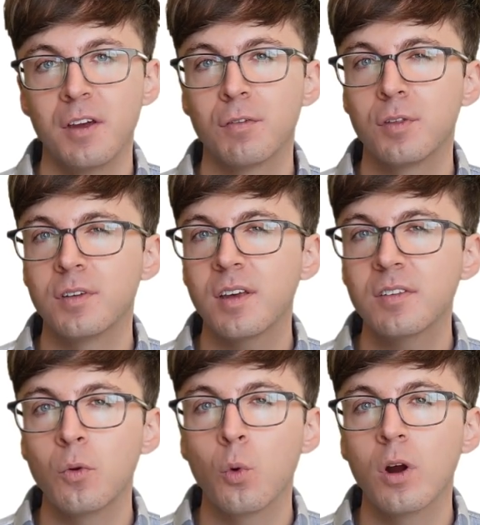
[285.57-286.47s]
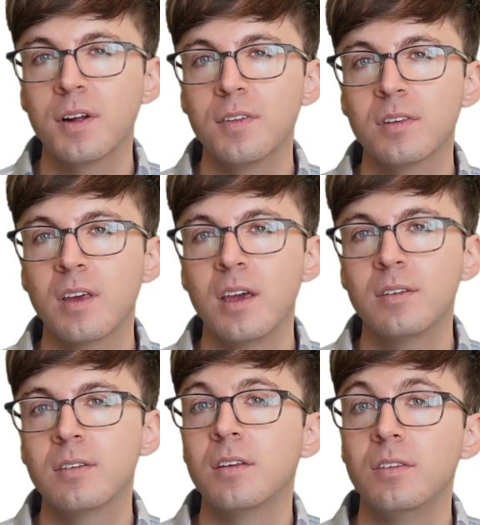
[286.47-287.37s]
For the test to work in this
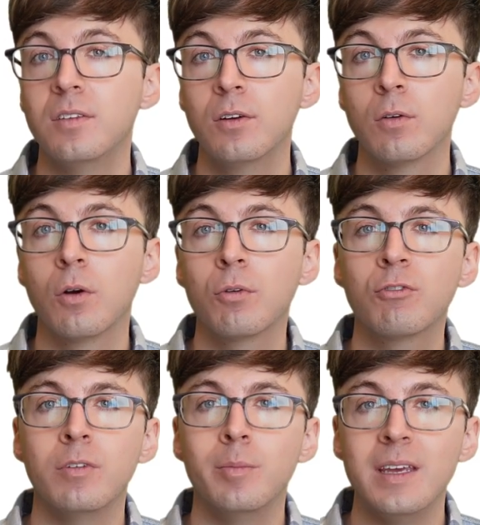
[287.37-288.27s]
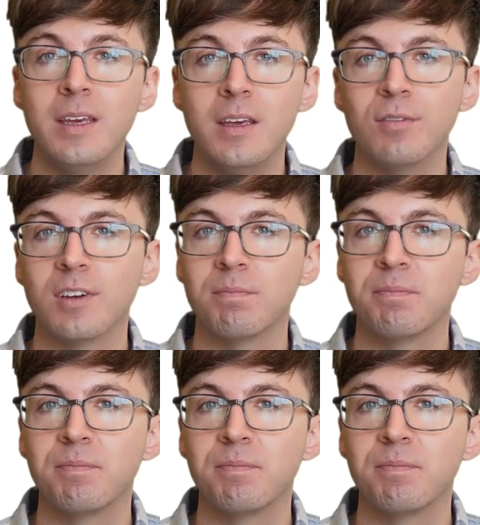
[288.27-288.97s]
case, 0 should be even.